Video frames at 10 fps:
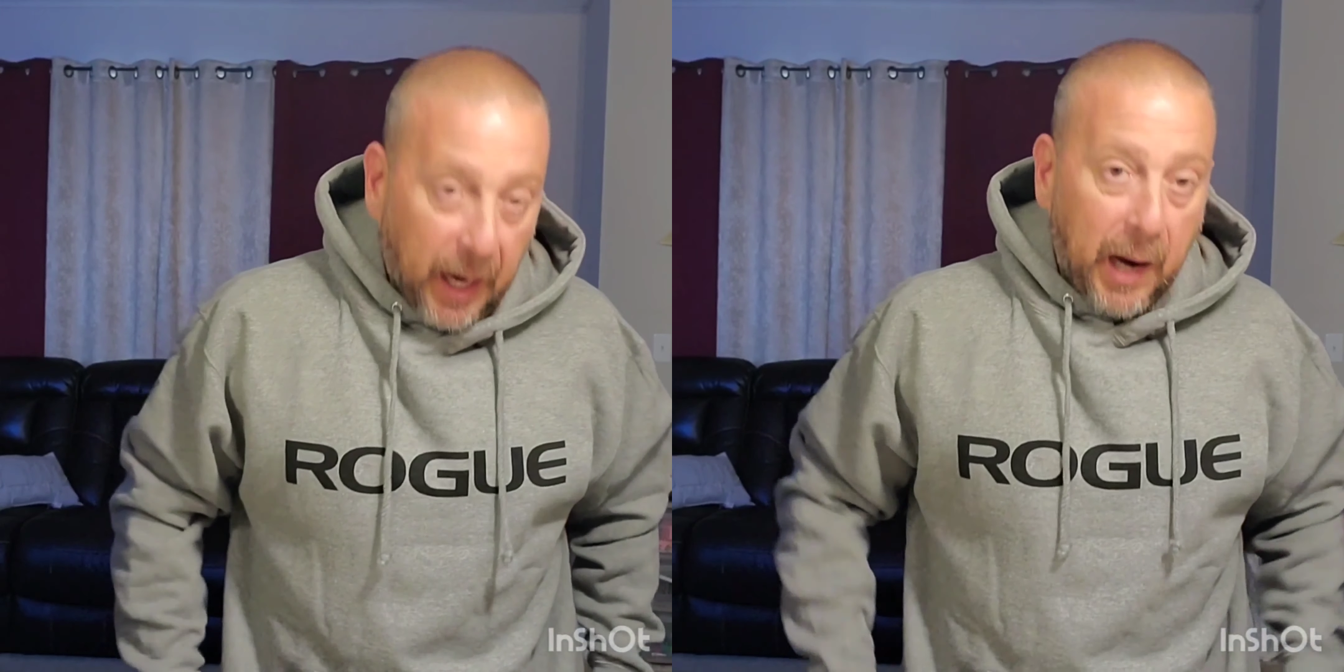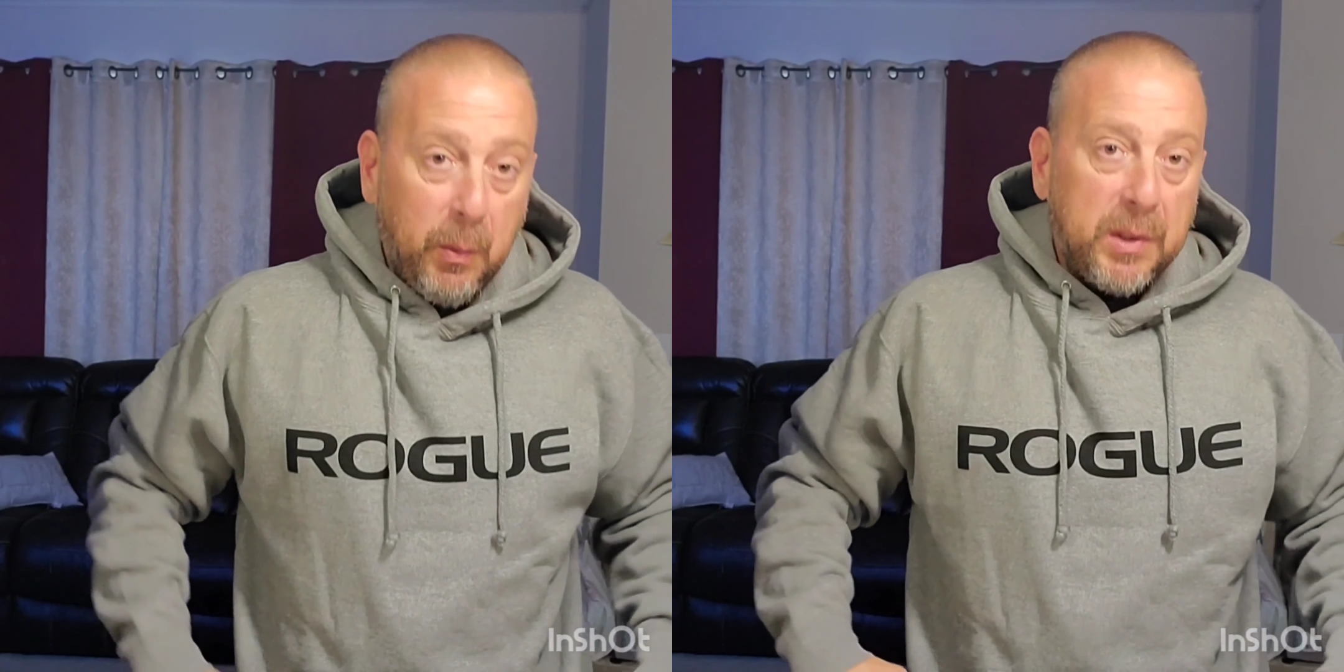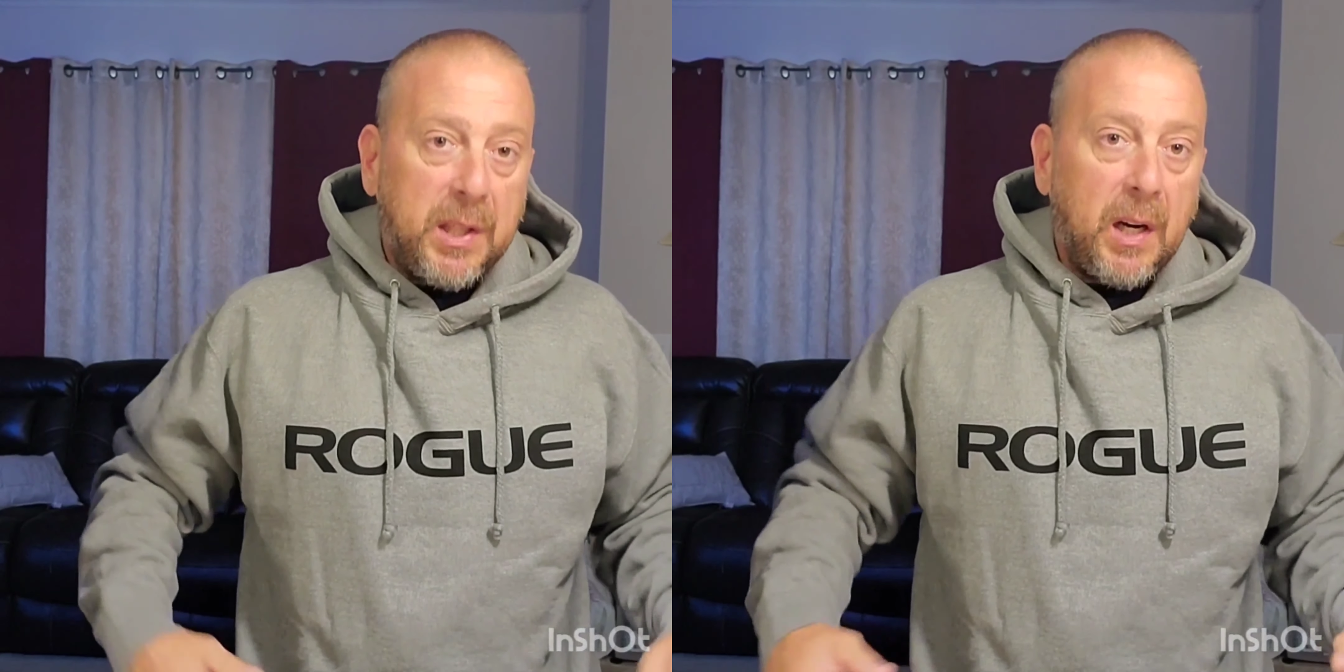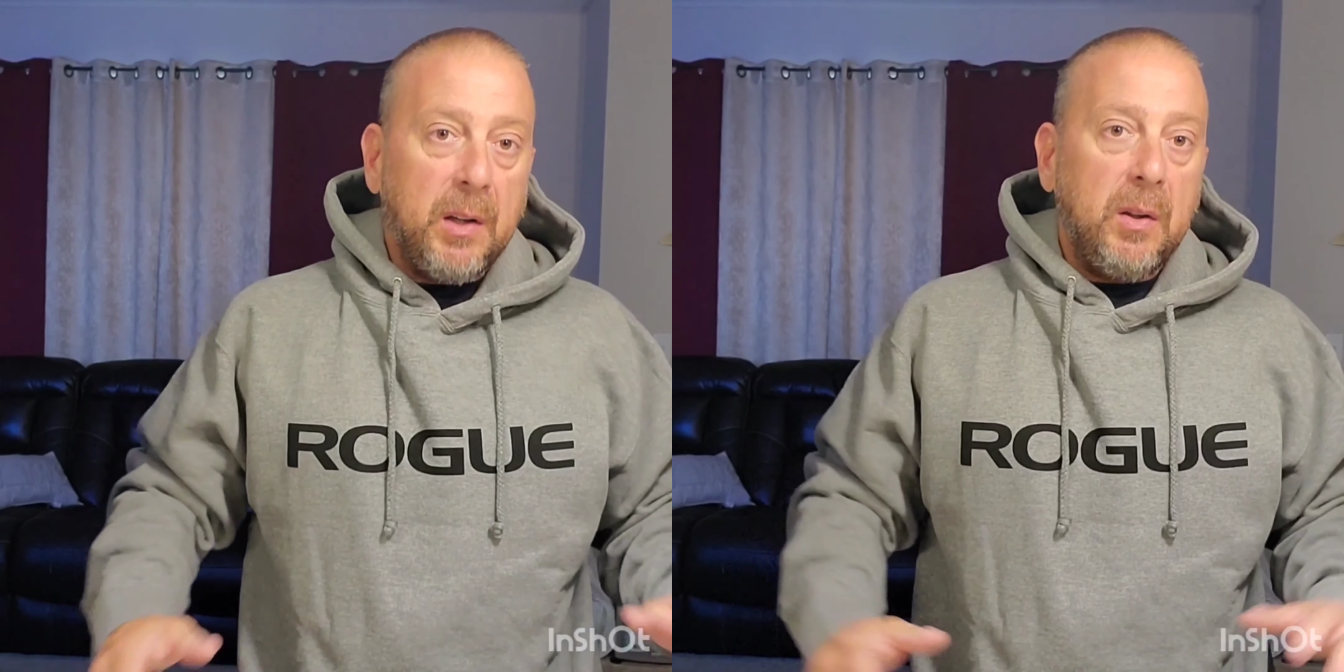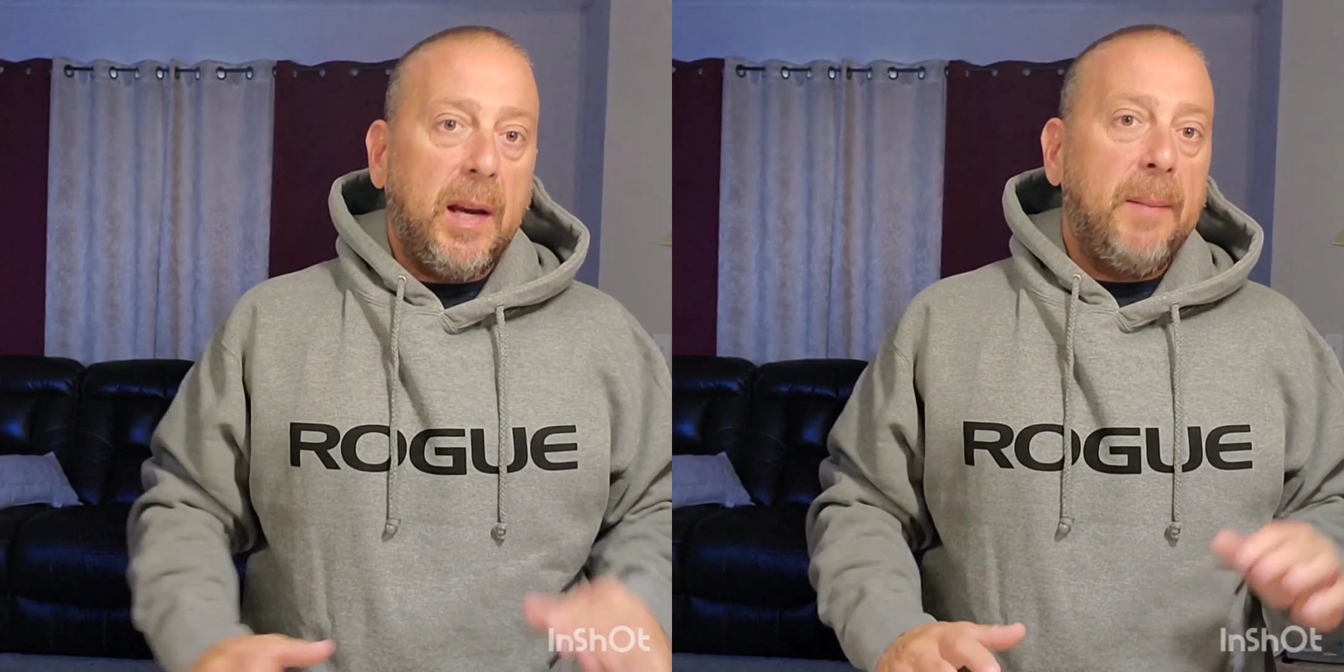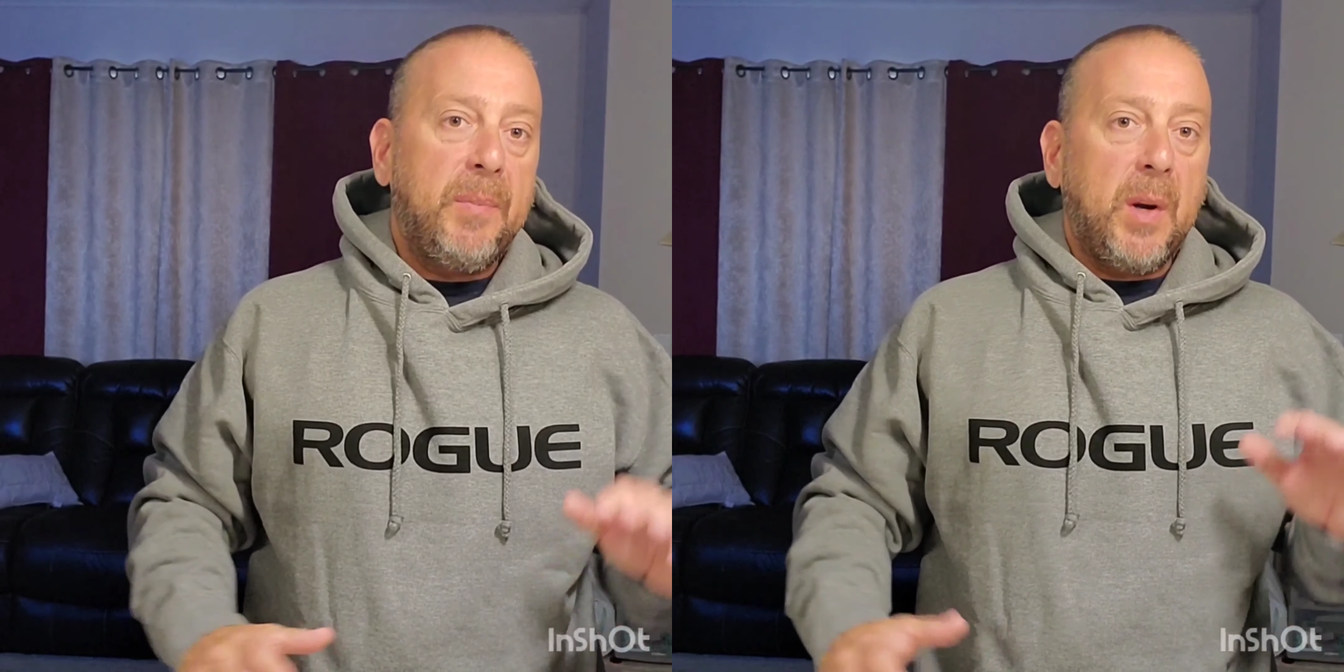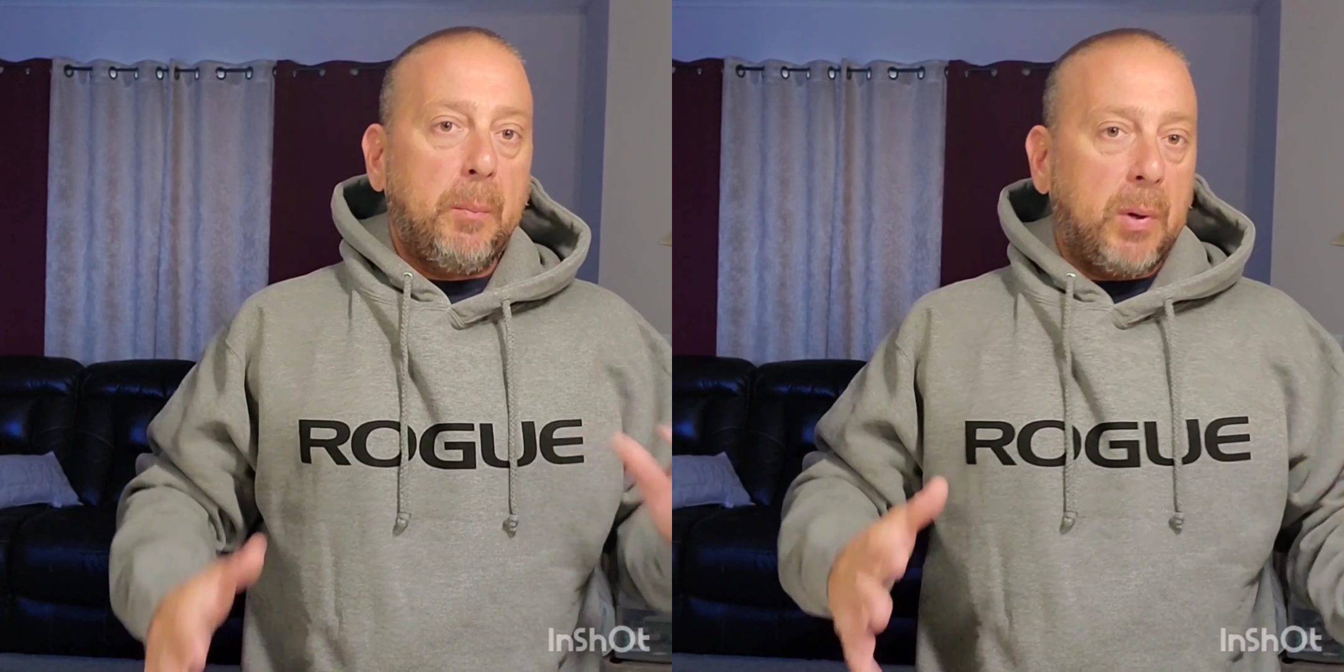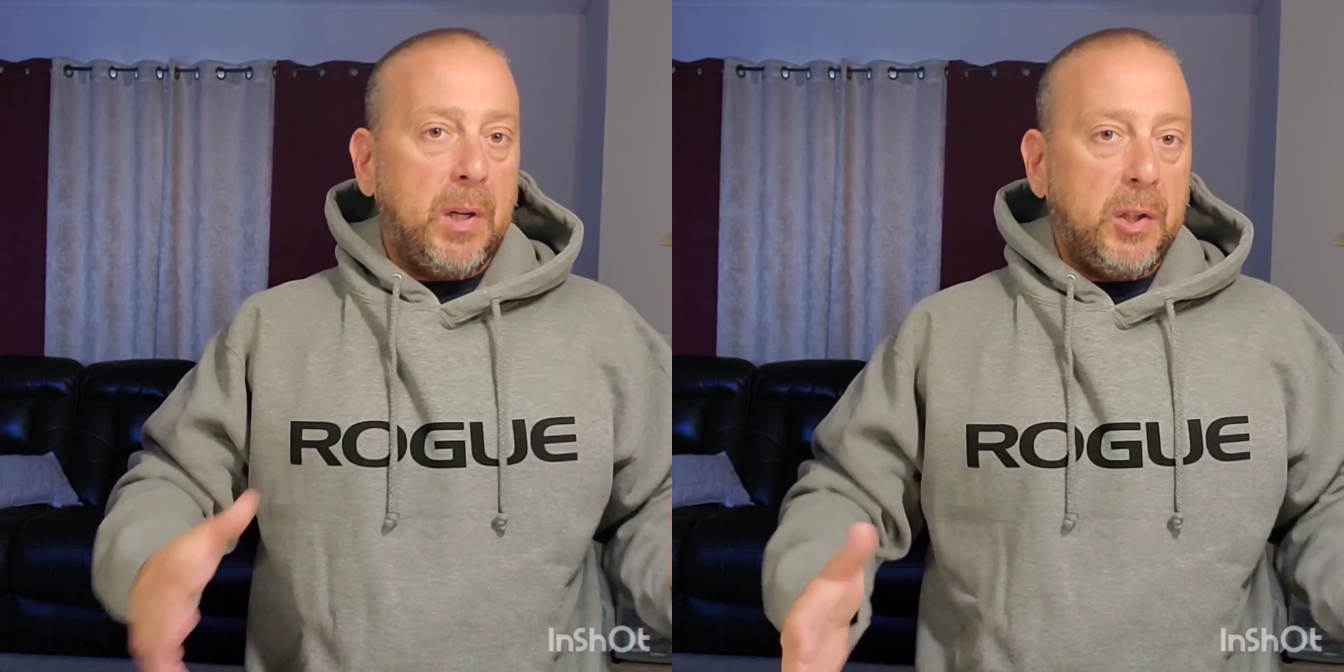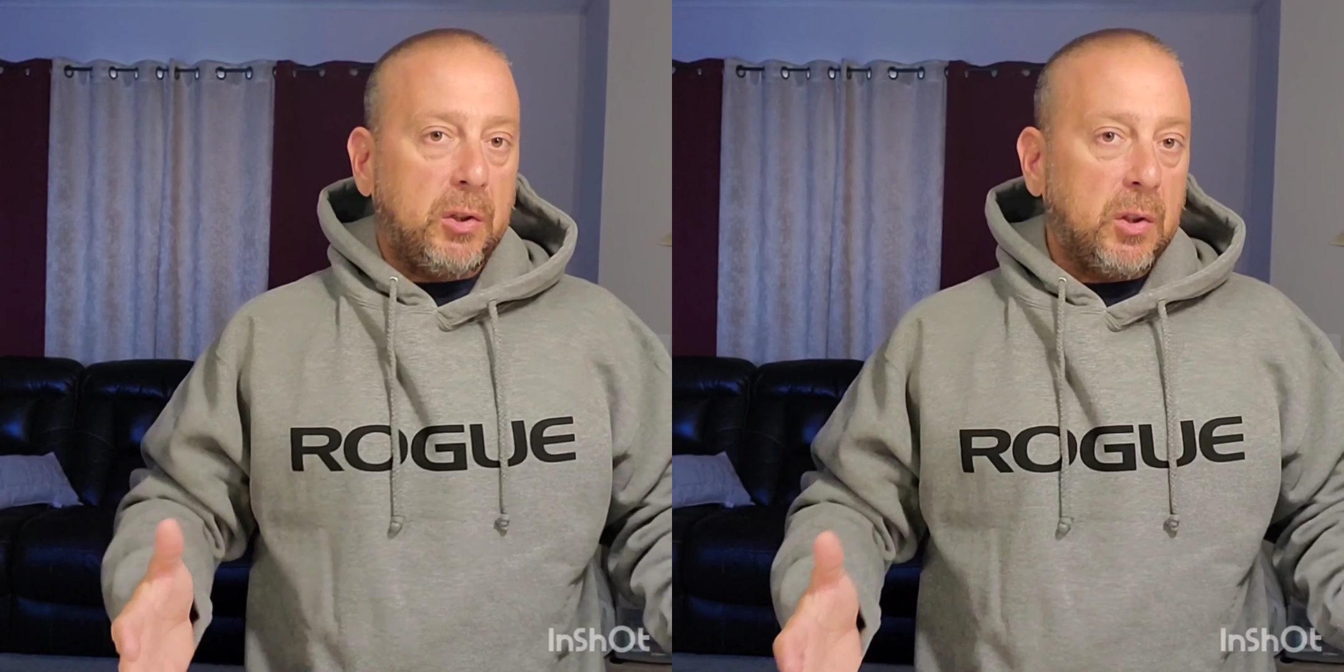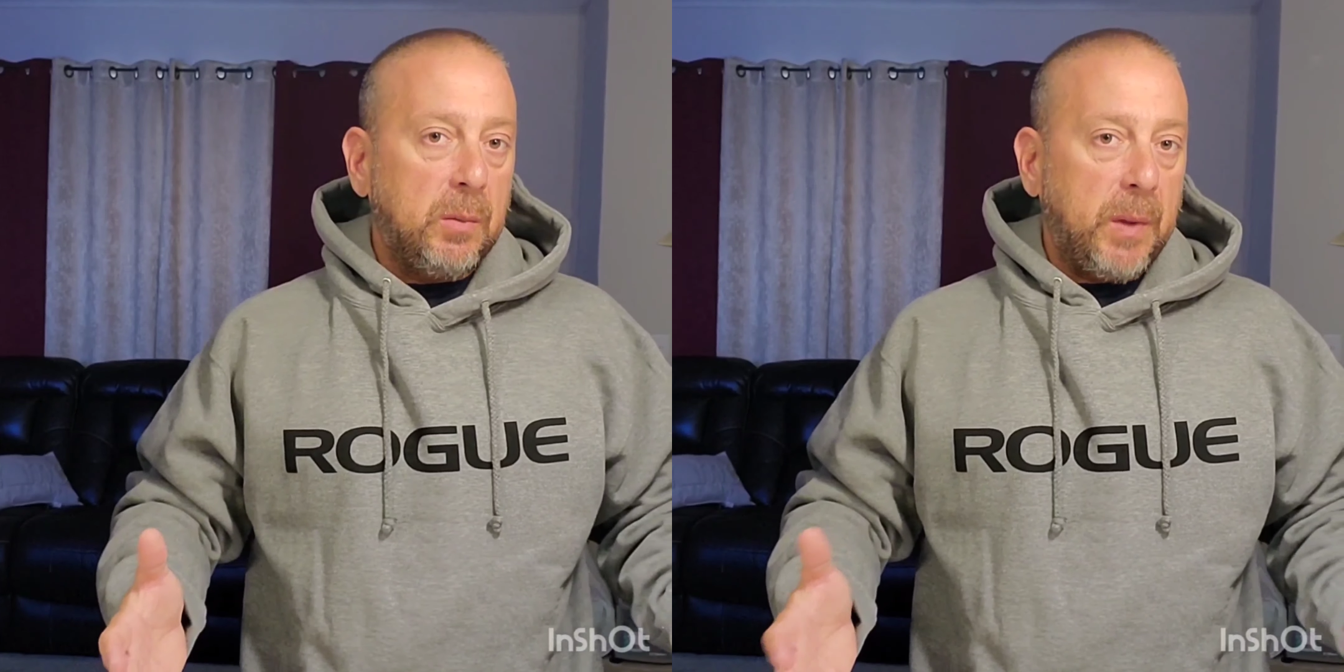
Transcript: I would tell you that they're pretty true.